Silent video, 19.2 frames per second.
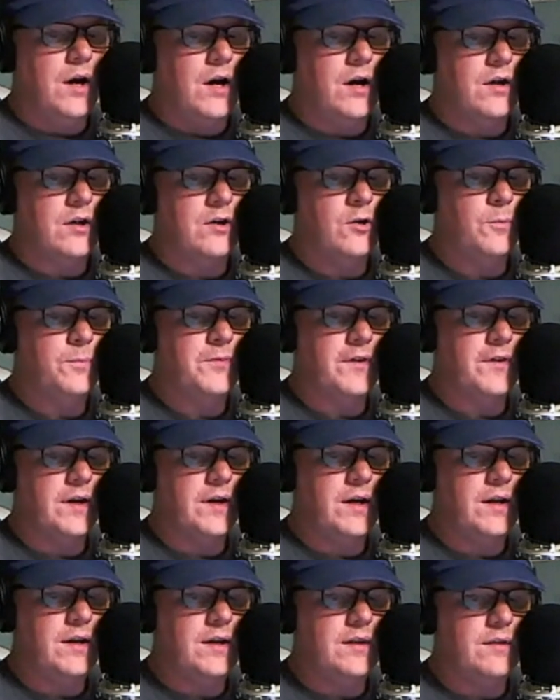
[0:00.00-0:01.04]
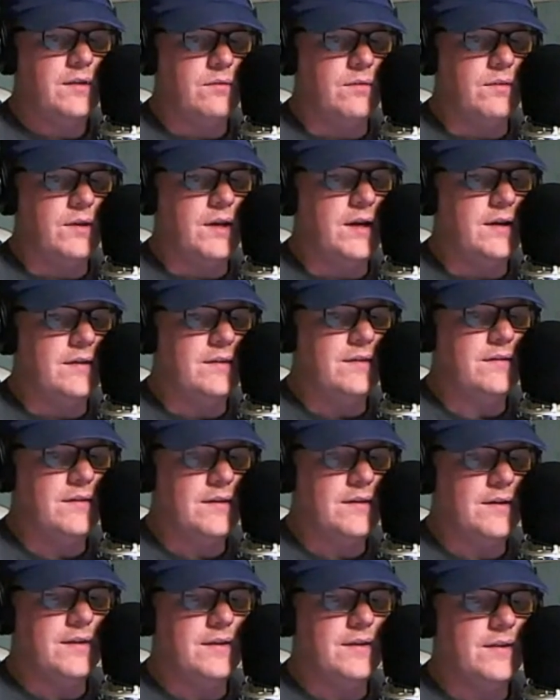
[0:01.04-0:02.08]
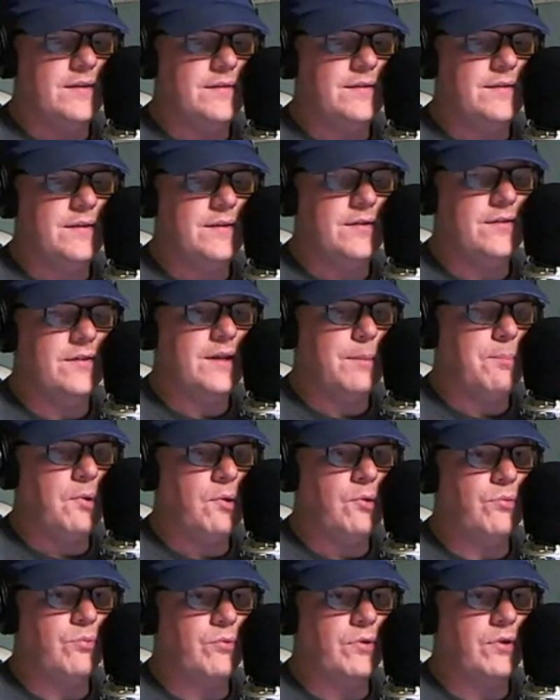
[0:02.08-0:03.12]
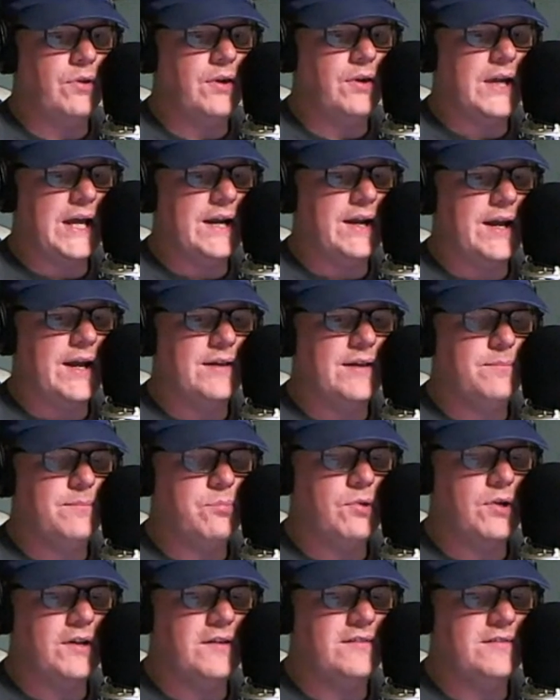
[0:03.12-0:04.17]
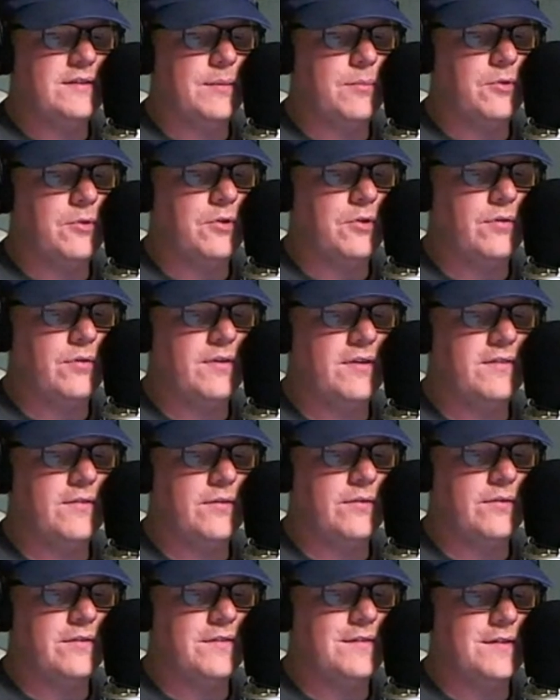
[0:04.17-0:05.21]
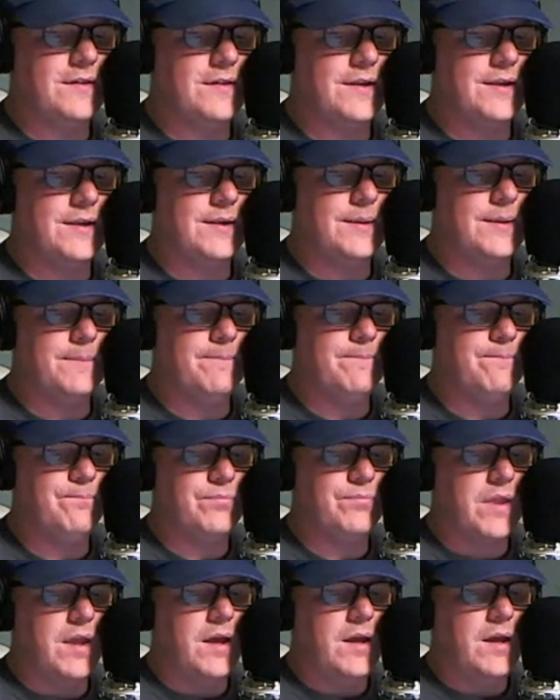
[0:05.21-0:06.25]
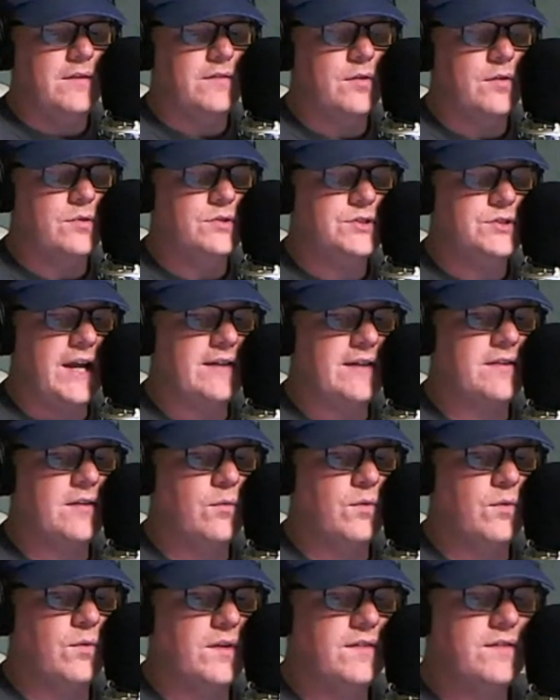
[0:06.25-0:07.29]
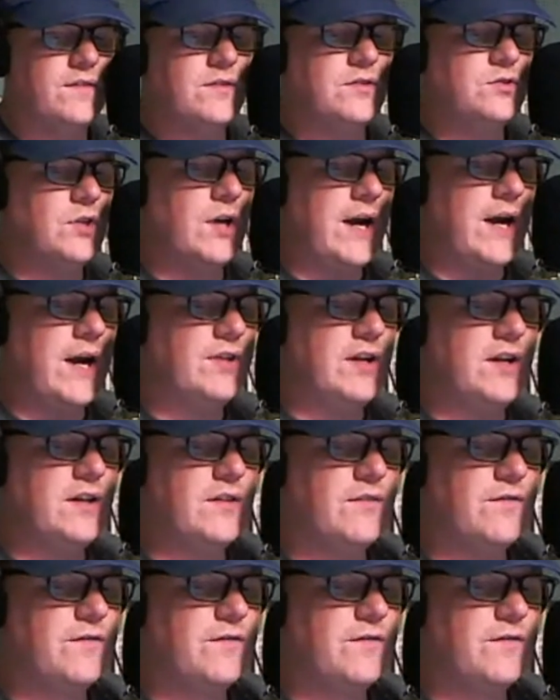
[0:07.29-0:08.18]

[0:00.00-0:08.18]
hopes on, and they both really kind of had pretty similar results. So Jackson was drafted in the